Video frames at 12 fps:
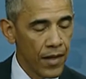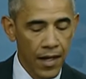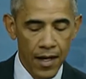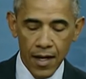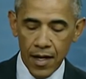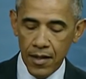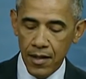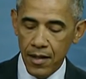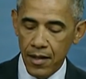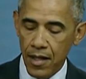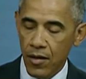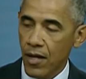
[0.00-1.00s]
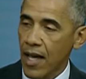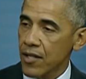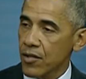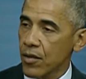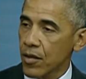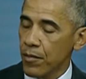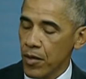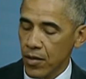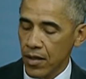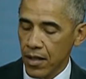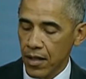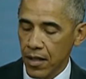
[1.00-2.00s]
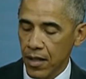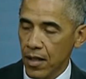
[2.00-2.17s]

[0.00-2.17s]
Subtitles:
and the international community